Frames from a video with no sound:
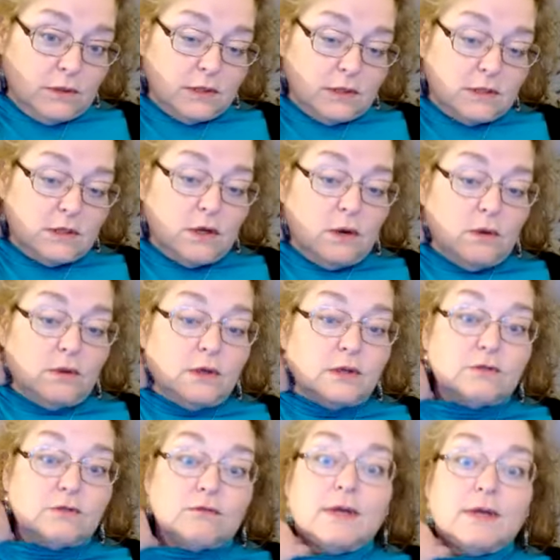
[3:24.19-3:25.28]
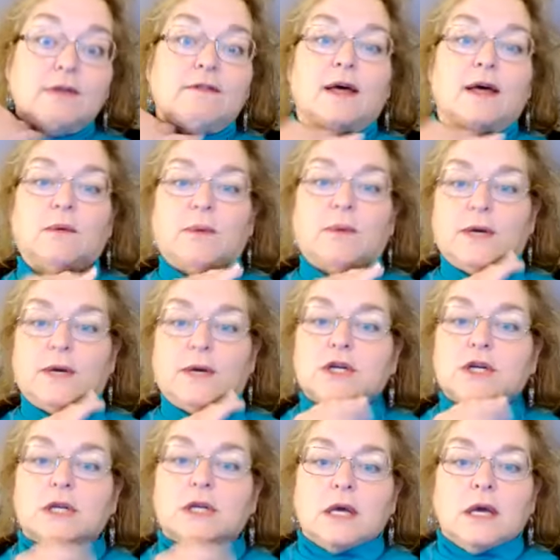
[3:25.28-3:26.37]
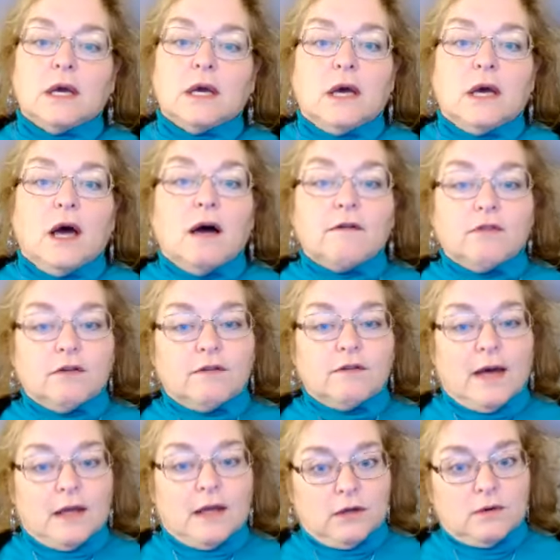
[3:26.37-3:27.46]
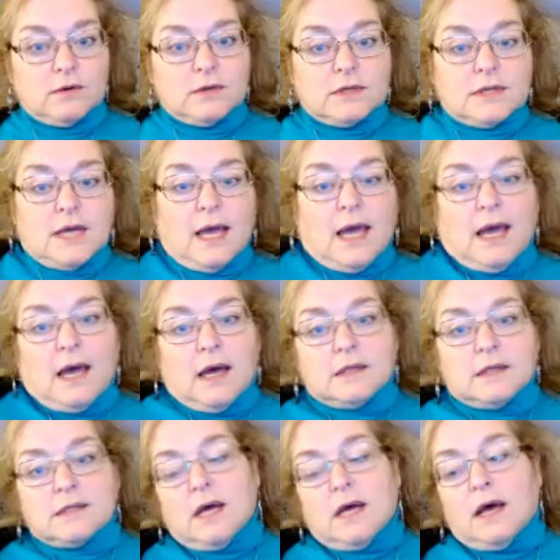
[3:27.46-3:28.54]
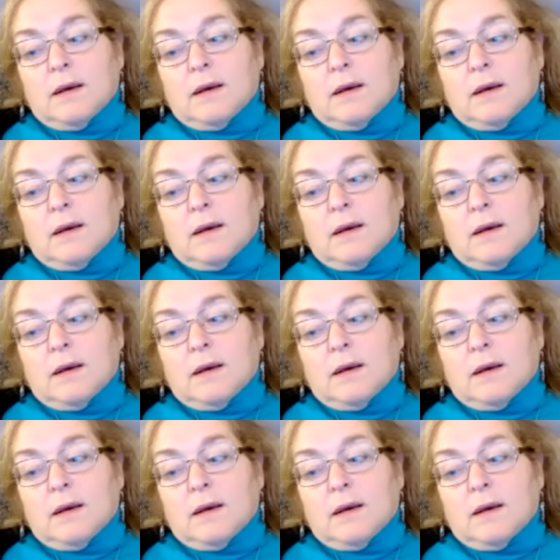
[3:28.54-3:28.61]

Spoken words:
So there's a reevaluation of your values. And,